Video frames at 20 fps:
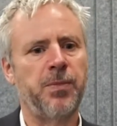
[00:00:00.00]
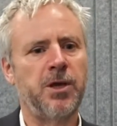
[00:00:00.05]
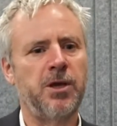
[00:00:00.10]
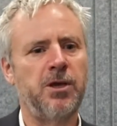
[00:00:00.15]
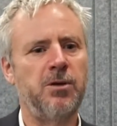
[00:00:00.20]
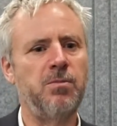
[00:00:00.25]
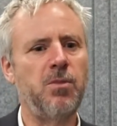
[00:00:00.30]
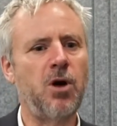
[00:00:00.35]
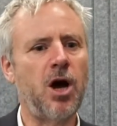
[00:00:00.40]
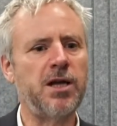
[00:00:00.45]

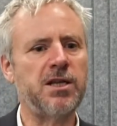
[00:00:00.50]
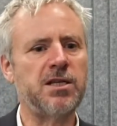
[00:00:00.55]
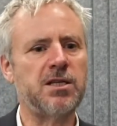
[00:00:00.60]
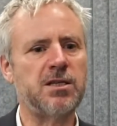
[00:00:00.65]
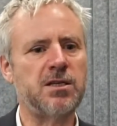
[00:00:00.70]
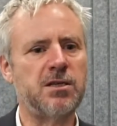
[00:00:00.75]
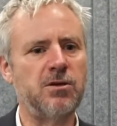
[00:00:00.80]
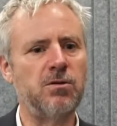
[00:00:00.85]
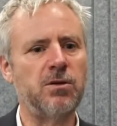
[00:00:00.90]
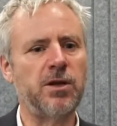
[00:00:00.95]
you might
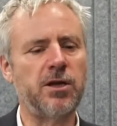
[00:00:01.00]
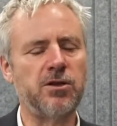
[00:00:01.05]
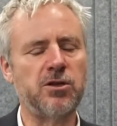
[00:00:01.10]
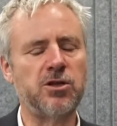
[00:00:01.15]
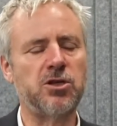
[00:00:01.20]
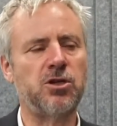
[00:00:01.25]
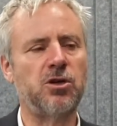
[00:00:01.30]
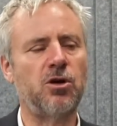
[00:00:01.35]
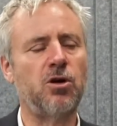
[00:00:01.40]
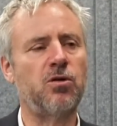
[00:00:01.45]
still get the
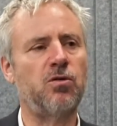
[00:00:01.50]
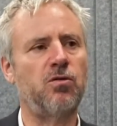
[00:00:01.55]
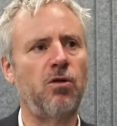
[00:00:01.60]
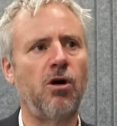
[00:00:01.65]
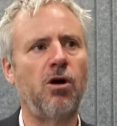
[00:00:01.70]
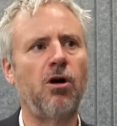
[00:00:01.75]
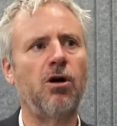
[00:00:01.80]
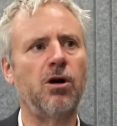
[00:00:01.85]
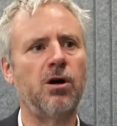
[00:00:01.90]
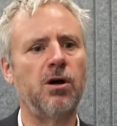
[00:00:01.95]
stock
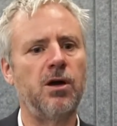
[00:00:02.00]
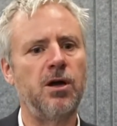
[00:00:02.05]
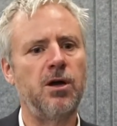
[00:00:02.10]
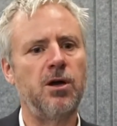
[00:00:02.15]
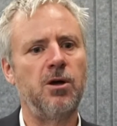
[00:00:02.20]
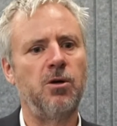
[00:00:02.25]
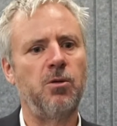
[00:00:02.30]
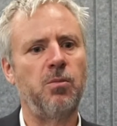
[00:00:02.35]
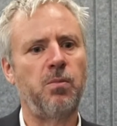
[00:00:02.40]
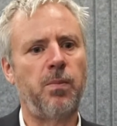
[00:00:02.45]
wrong,
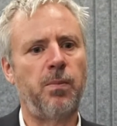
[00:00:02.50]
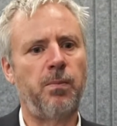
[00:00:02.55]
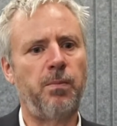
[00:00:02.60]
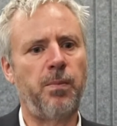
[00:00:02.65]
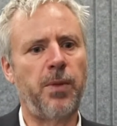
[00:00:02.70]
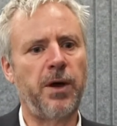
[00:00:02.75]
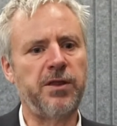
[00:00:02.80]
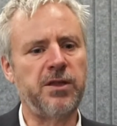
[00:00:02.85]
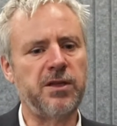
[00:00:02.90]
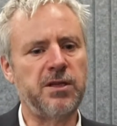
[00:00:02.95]

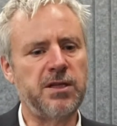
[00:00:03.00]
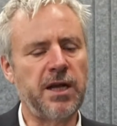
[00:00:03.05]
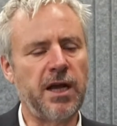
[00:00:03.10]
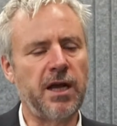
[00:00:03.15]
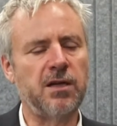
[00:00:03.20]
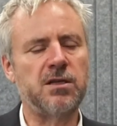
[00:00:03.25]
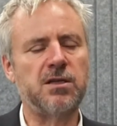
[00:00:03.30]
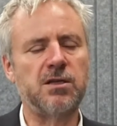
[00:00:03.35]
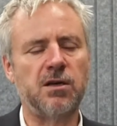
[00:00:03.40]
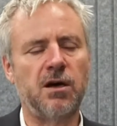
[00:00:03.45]
but the
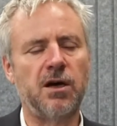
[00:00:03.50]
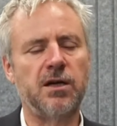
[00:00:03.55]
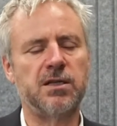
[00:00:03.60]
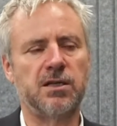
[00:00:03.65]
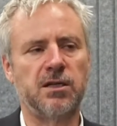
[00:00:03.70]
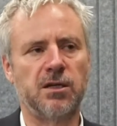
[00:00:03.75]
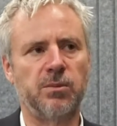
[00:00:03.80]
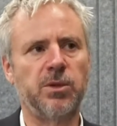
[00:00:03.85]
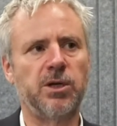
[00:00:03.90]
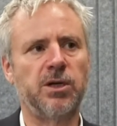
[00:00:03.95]

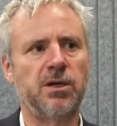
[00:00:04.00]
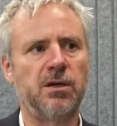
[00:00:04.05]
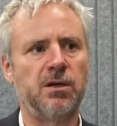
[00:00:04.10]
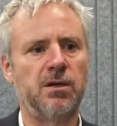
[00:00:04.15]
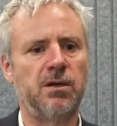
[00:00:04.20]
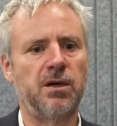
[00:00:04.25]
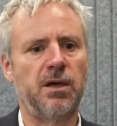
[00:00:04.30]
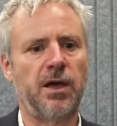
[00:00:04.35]
downside's limited.